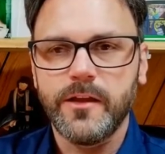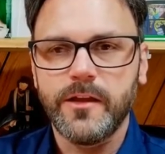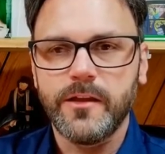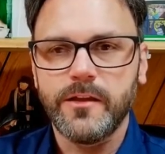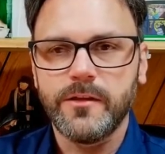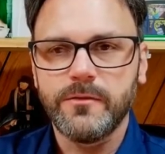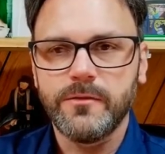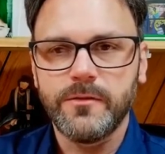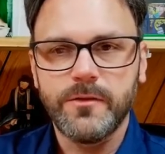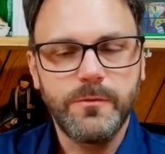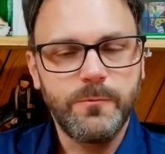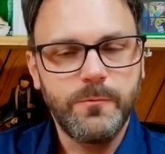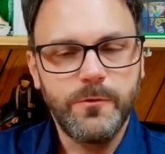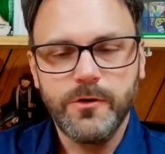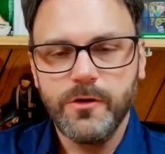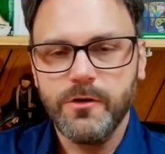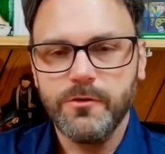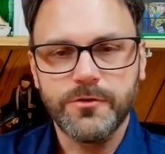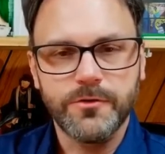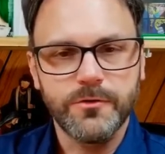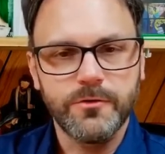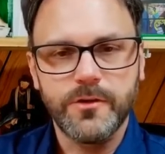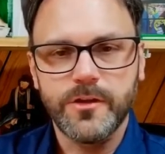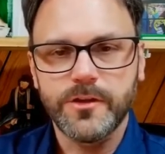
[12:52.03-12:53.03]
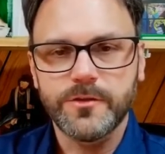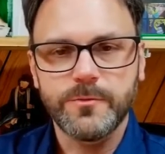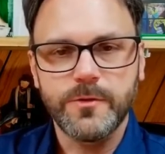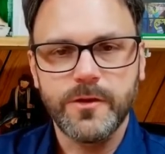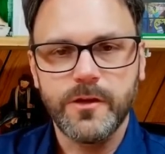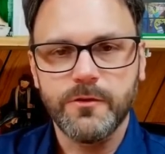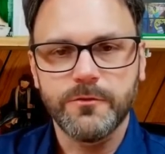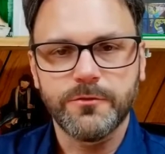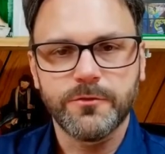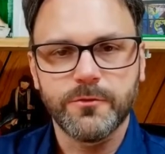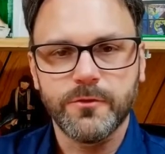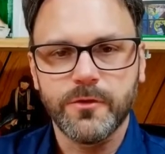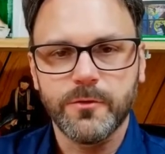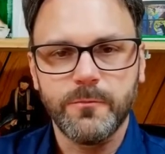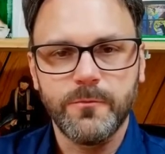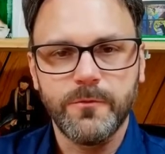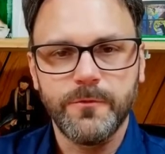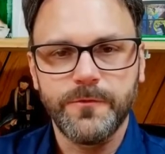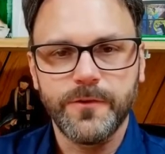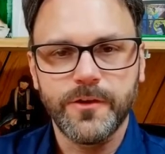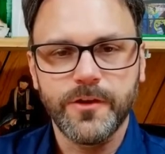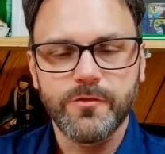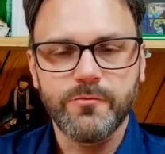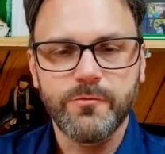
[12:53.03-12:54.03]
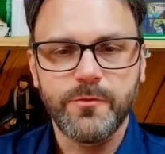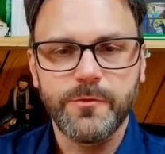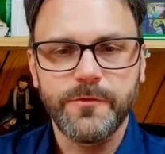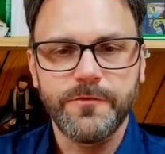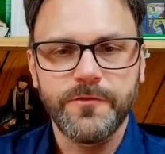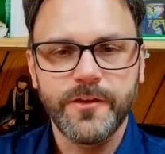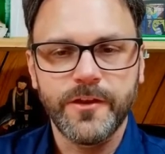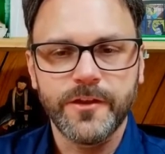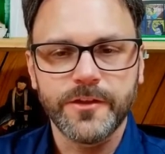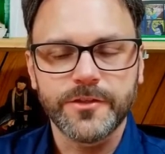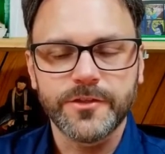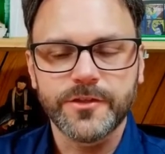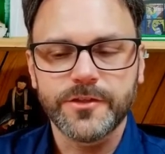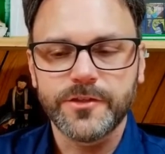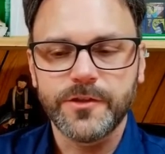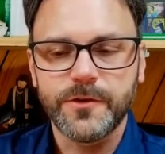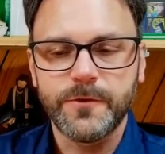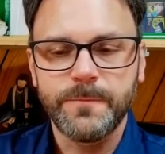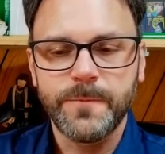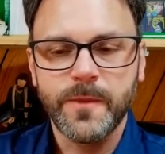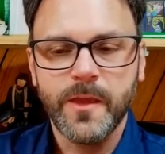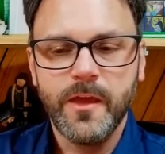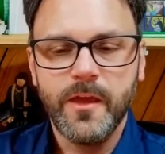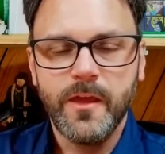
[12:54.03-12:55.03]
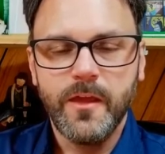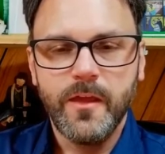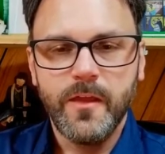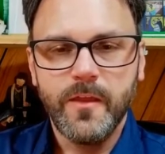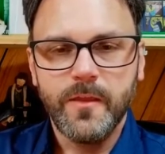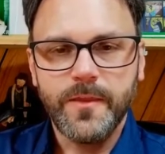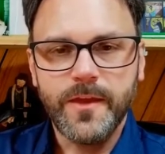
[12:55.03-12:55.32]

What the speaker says: And we'll go through it as we go through it. We'll finish when we finish. So